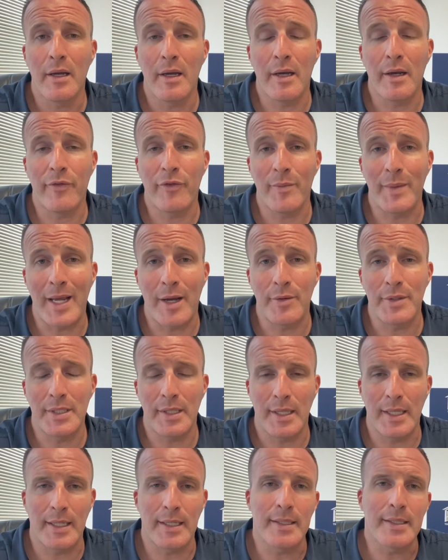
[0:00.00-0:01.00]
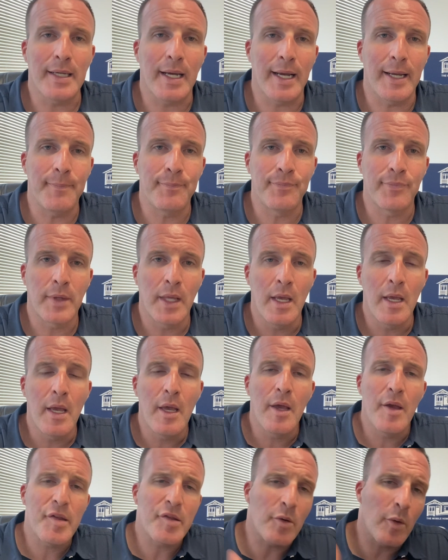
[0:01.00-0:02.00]
from now until the end of time.
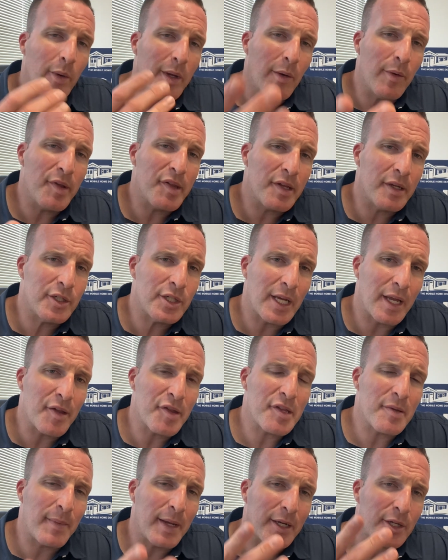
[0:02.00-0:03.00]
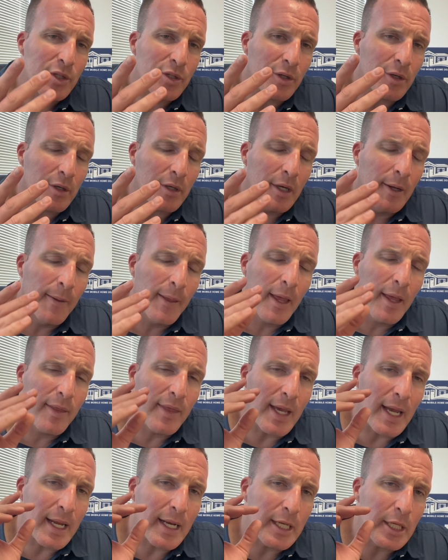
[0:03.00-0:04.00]
So we always suggest to make sure
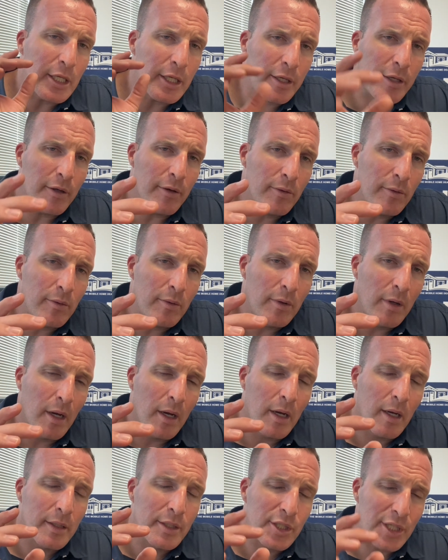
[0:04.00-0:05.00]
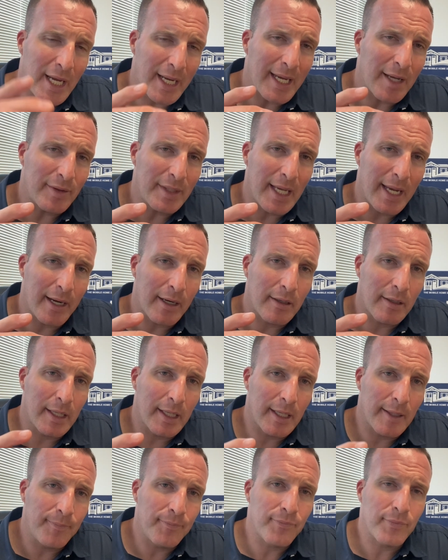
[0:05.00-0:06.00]
that you check out the
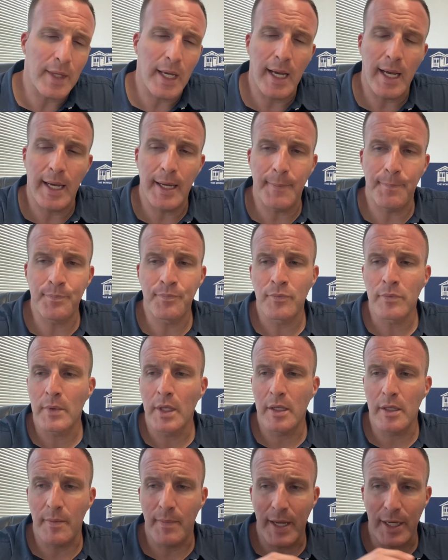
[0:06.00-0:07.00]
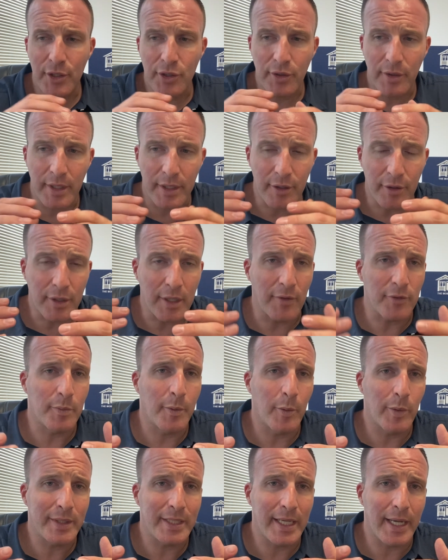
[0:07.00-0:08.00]
area, you make sure that you're comfortable
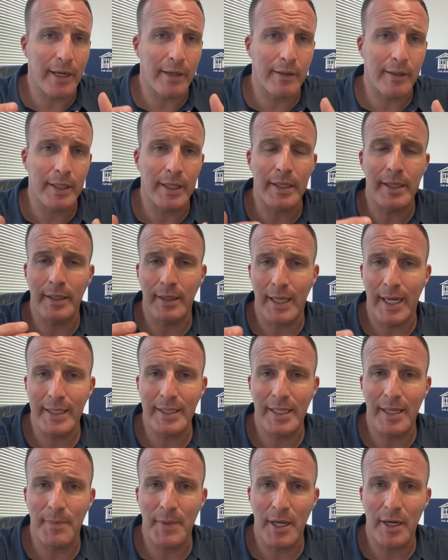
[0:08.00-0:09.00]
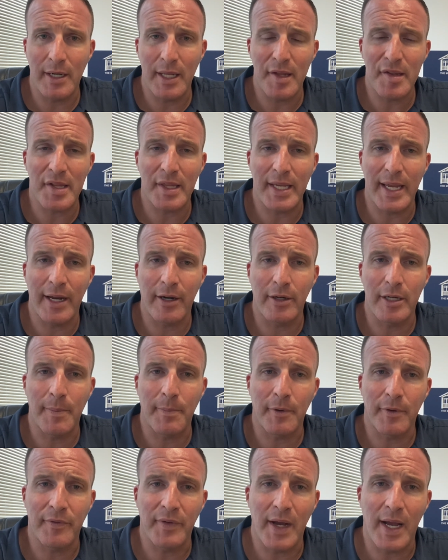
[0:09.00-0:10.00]
with the area, you like the amenities that the area
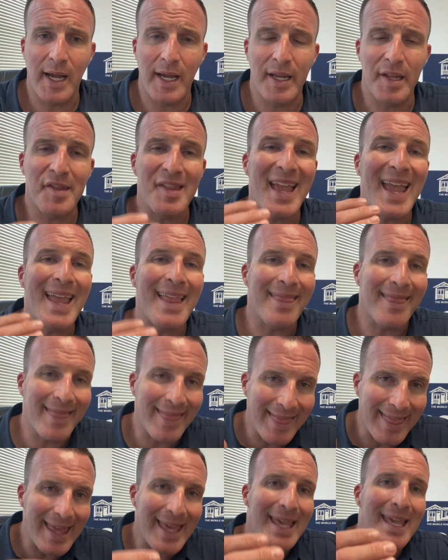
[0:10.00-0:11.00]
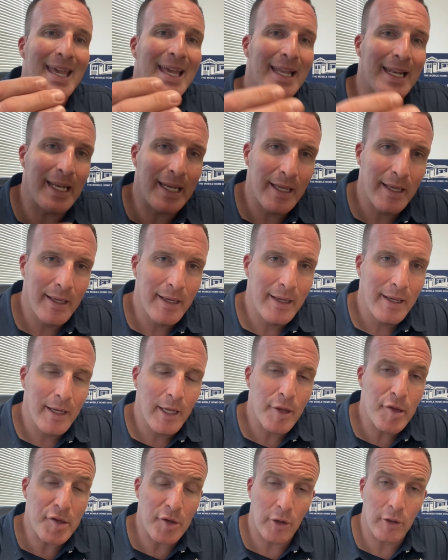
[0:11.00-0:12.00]
provides, and then
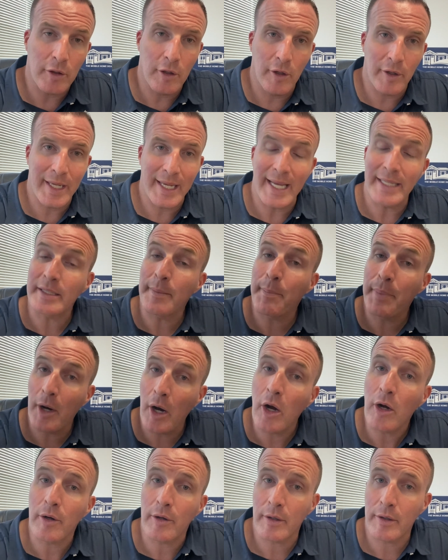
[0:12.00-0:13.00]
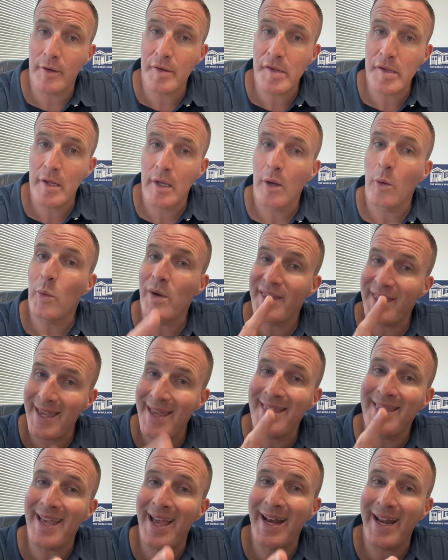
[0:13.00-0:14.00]
start looking at the parks
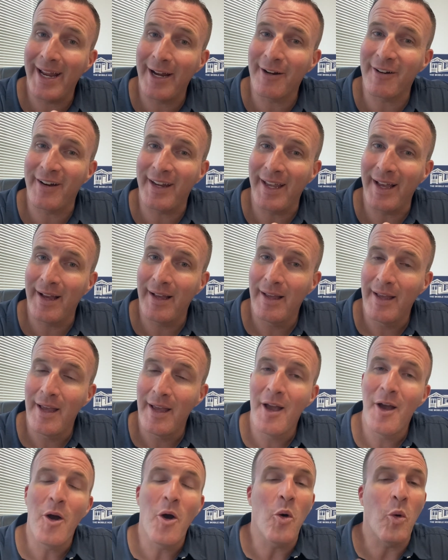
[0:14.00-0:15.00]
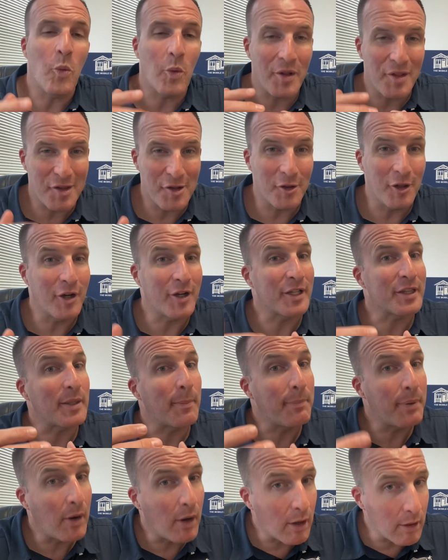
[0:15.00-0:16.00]
within that area. Once you look at the
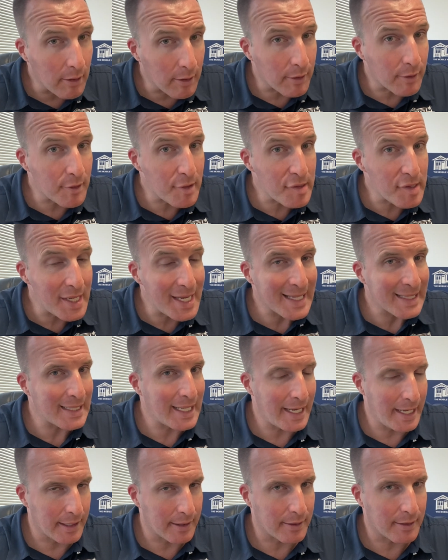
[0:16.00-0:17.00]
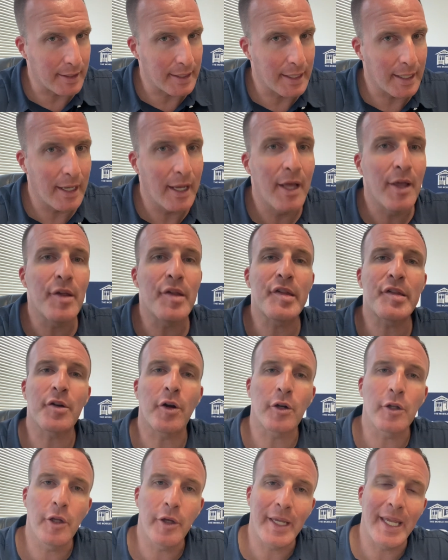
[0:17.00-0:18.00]
parks in the area,
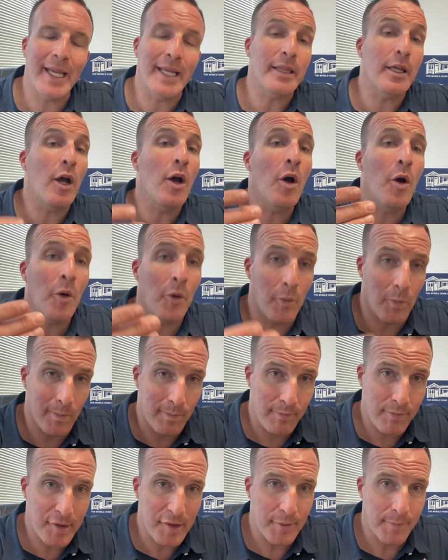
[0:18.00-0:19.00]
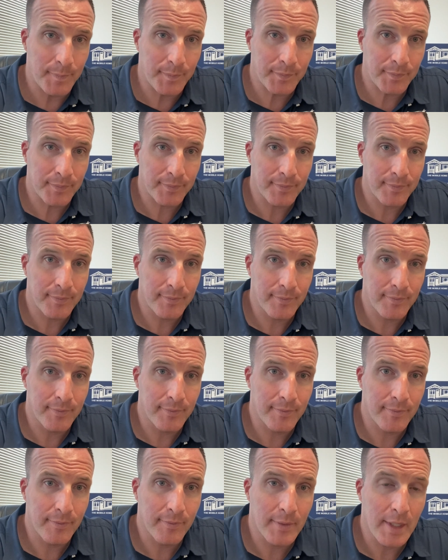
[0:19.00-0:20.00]
start looking at the homes.
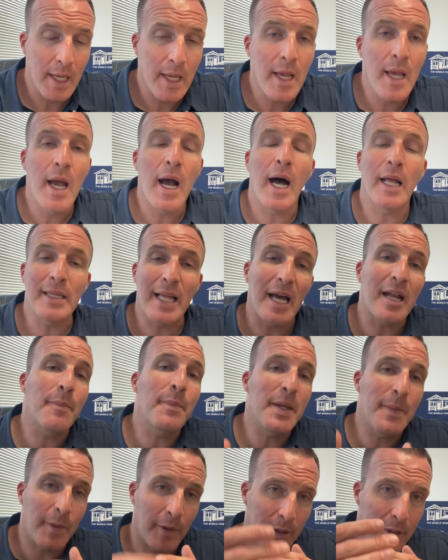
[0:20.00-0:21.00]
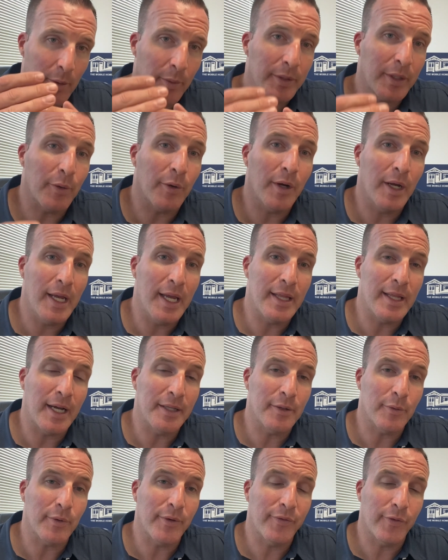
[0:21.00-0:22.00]
A lot of people go on
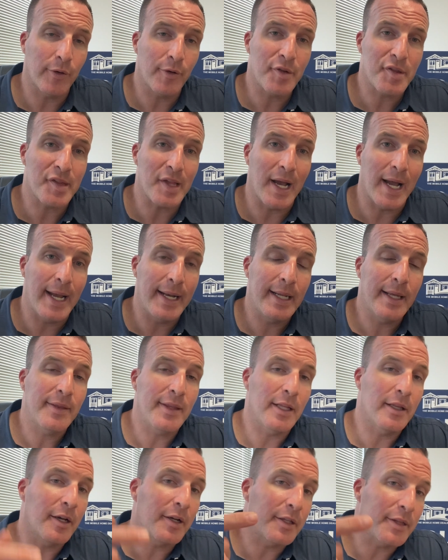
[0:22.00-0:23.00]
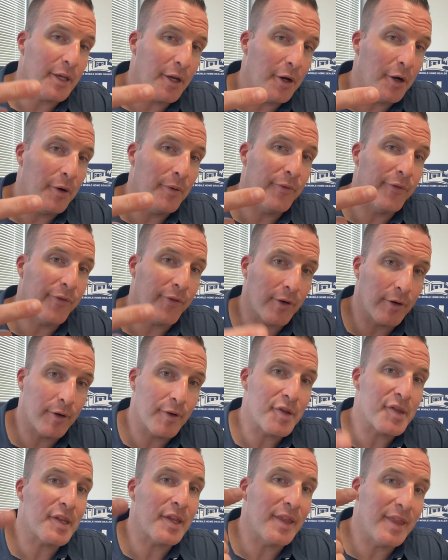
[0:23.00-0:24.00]
the reverse side. They look at the home
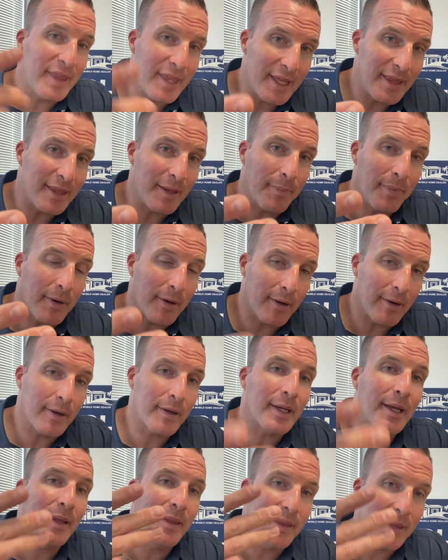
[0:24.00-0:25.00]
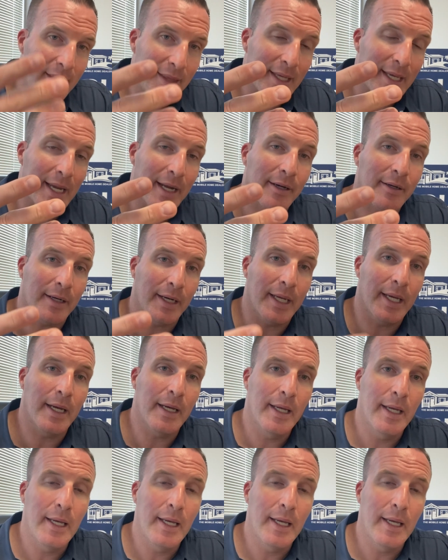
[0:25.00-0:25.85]
first, then the park, then the area.